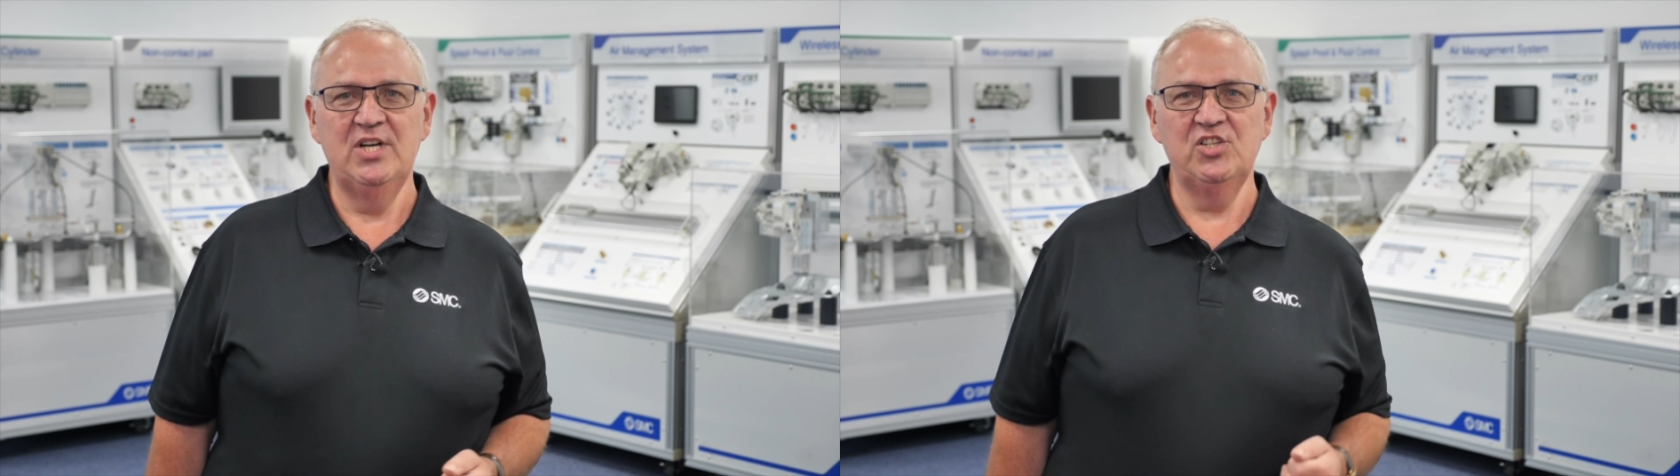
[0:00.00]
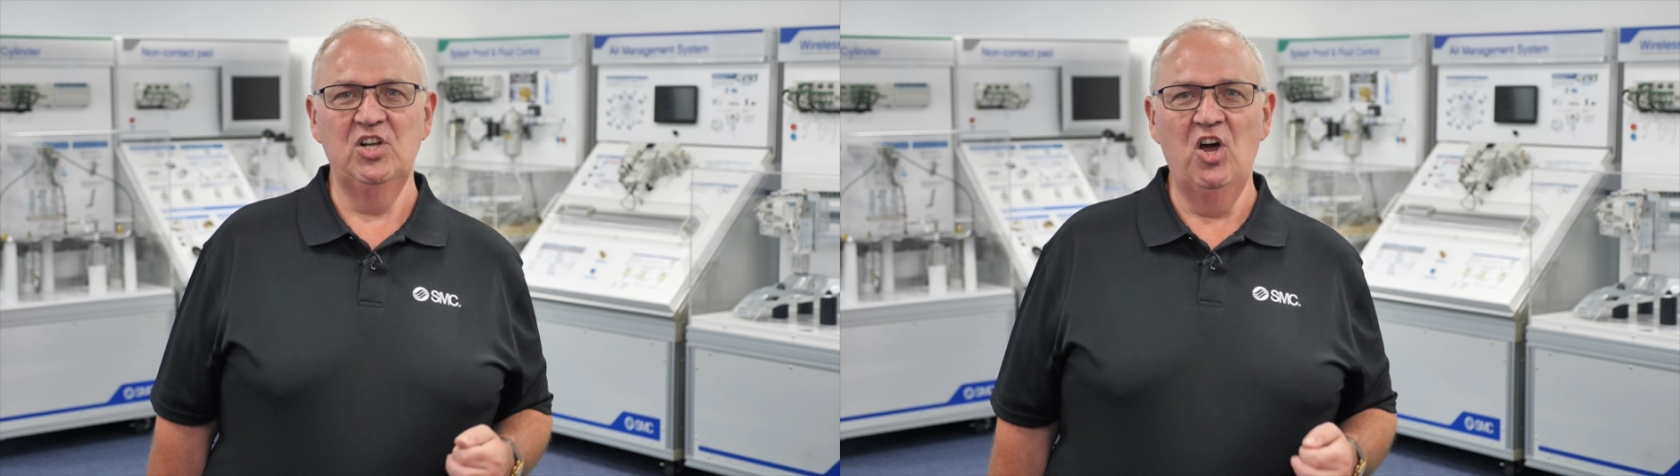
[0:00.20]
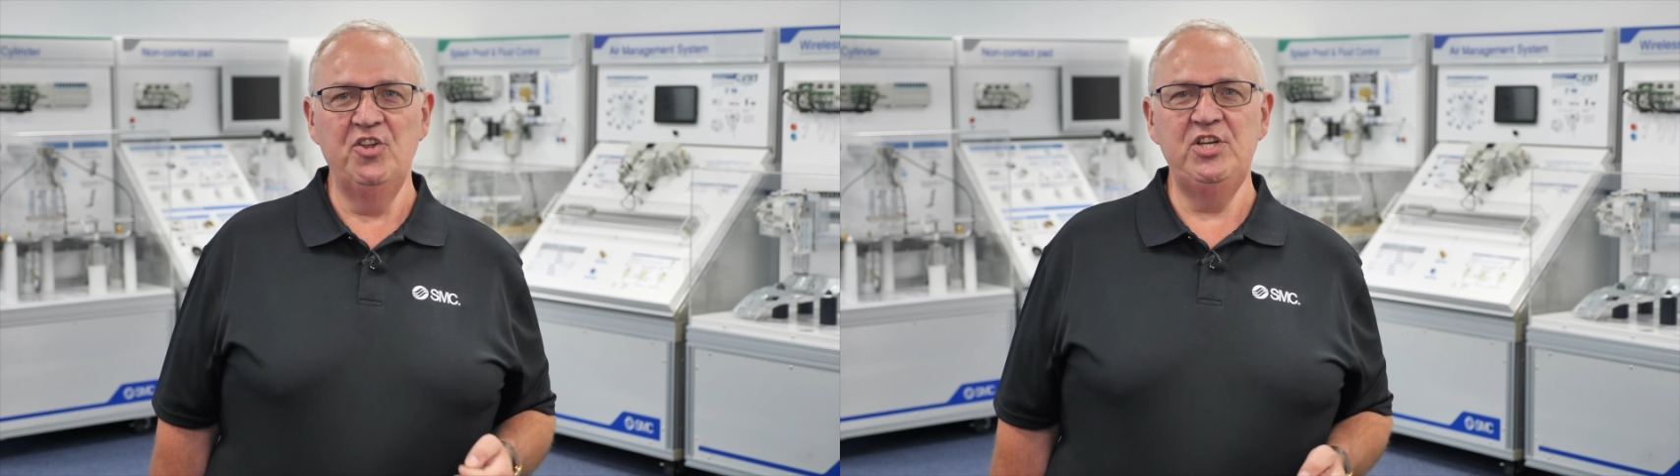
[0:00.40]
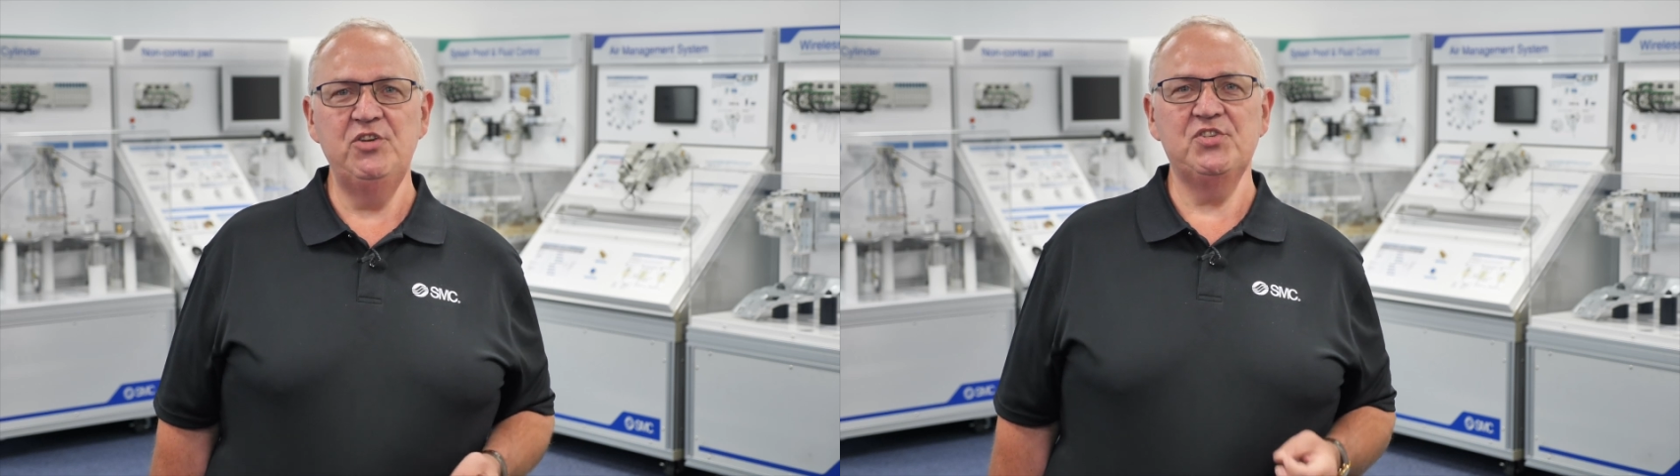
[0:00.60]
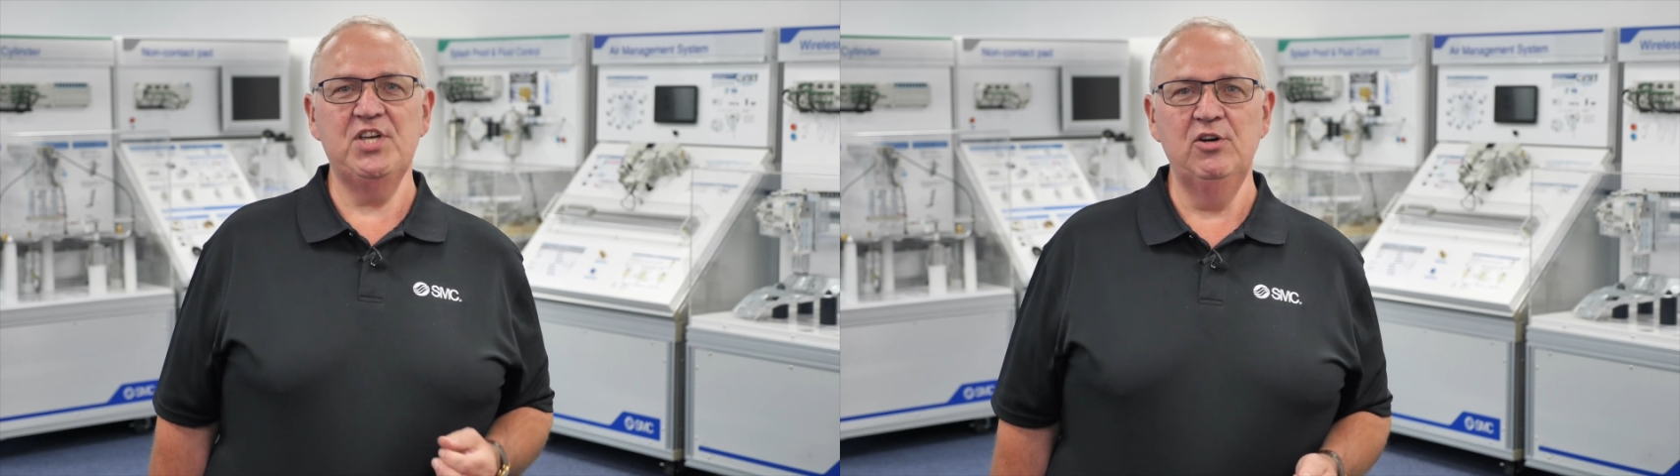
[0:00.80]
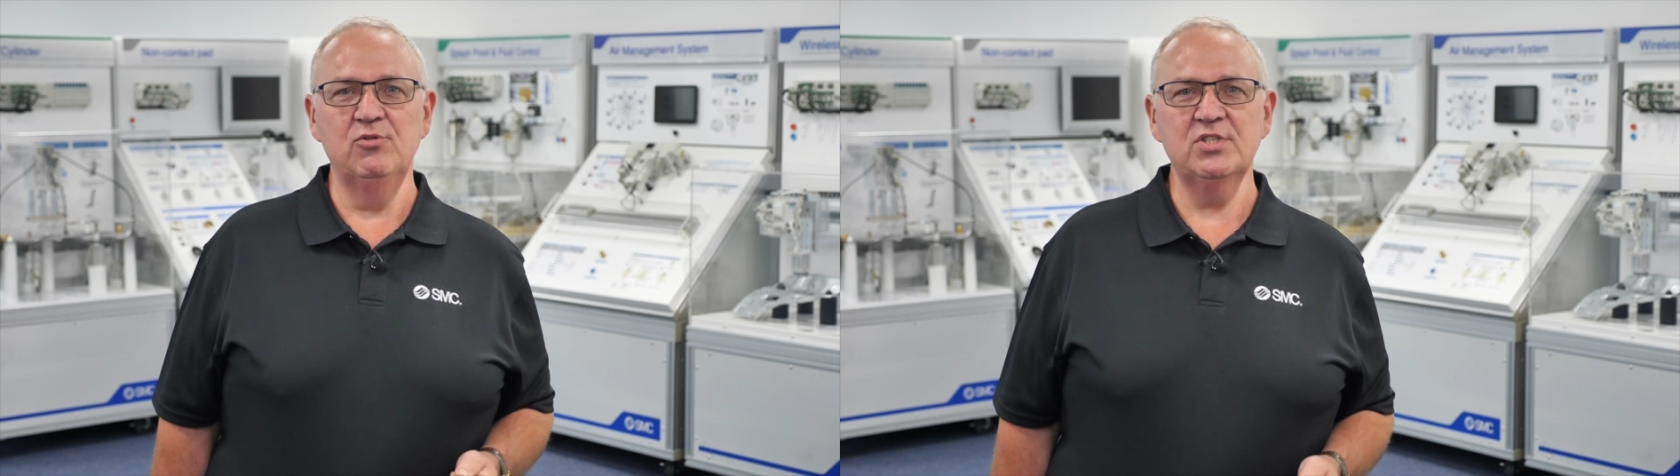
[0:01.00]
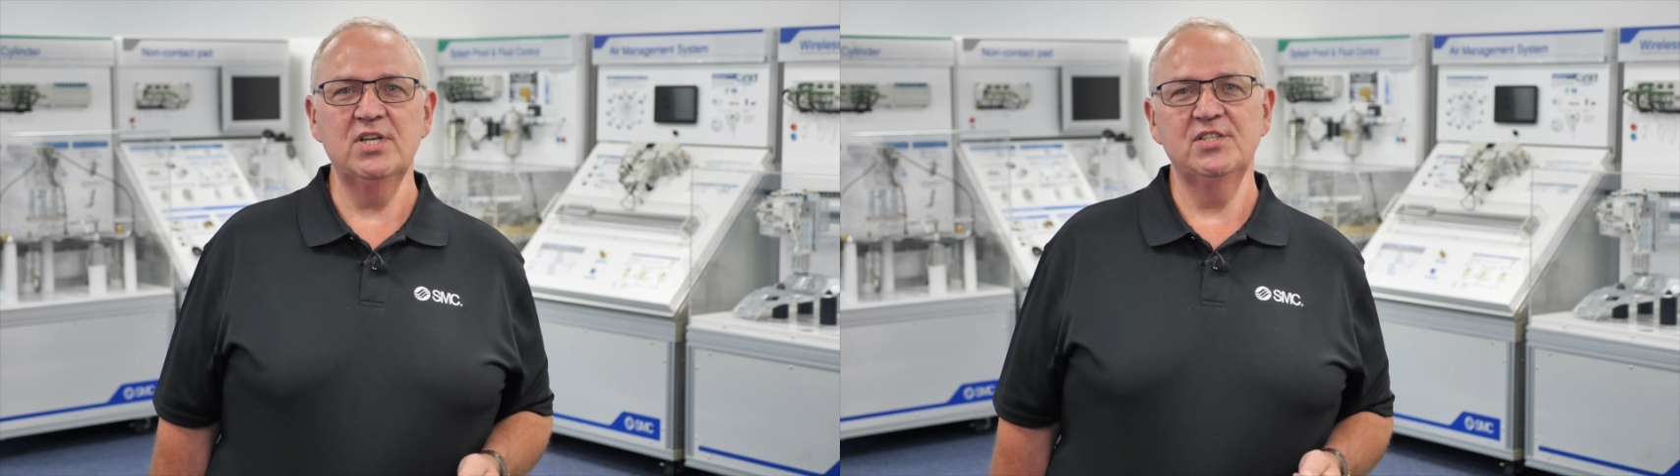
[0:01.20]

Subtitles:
to learn new skills